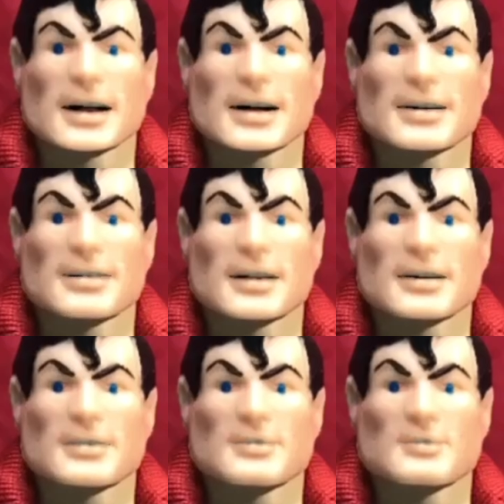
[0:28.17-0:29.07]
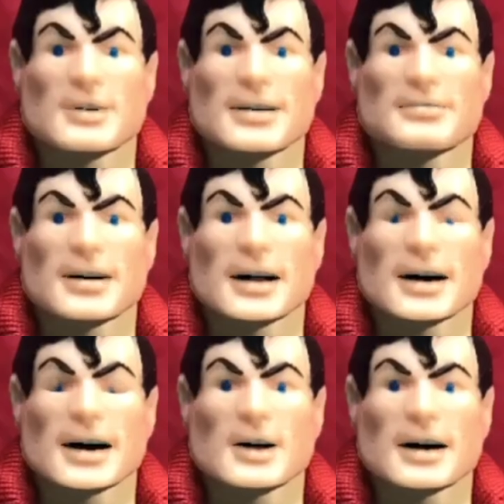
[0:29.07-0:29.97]
Darkseid, where are
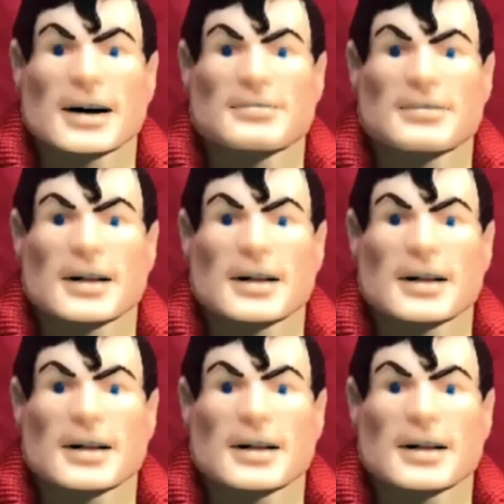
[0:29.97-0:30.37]
Batman and Robin?